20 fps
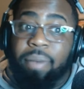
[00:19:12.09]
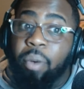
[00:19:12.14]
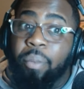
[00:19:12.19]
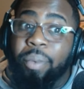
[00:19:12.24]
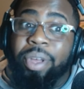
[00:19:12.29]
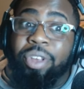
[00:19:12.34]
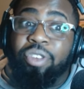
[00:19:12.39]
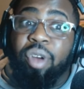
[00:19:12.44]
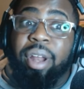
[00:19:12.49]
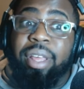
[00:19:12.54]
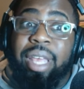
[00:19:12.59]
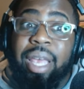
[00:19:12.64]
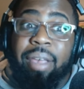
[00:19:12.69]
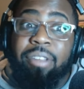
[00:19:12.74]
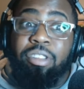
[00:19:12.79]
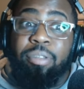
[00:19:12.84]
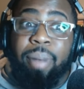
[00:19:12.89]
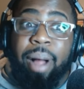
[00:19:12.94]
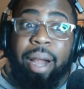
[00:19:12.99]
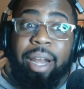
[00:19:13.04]
When you try to keep
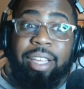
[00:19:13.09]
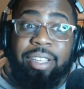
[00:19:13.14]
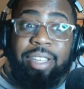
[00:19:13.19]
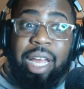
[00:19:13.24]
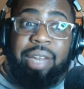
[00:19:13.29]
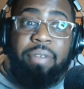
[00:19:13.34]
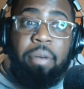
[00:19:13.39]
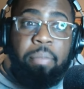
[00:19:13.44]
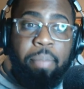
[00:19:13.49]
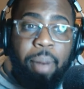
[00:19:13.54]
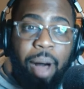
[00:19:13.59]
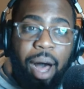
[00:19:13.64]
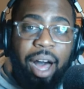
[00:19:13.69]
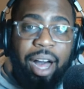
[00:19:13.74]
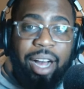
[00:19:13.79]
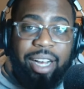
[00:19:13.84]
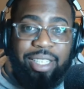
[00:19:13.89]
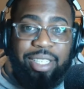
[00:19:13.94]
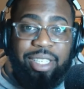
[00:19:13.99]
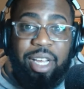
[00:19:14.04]
somebody inside of a
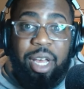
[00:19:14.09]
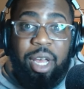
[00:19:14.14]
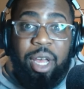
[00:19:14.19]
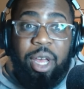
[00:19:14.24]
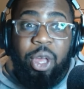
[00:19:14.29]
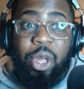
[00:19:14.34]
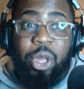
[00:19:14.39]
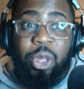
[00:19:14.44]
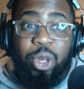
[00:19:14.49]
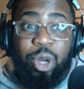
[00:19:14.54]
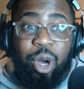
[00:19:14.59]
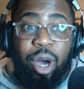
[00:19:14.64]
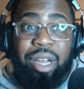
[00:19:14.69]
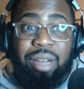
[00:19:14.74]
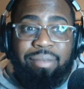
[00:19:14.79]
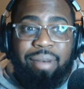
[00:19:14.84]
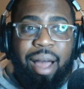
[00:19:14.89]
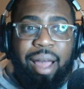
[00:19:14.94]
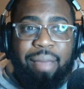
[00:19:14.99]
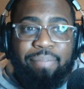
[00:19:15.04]
box, y'all
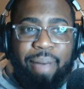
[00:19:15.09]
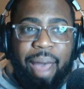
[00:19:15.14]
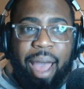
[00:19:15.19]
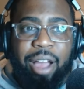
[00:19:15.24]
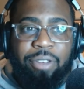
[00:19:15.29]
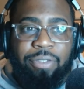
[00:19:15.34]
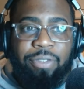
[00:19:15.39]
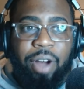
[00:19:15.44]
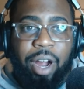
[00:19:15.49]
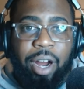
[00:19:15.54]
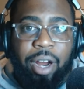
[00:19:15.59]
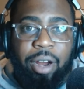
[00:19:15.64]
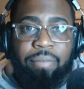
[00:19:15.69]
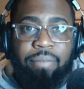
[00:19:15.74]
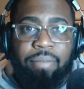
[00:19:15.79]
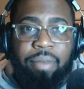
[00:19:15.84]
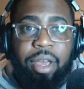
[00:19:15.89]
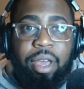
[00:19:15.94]
might backfire.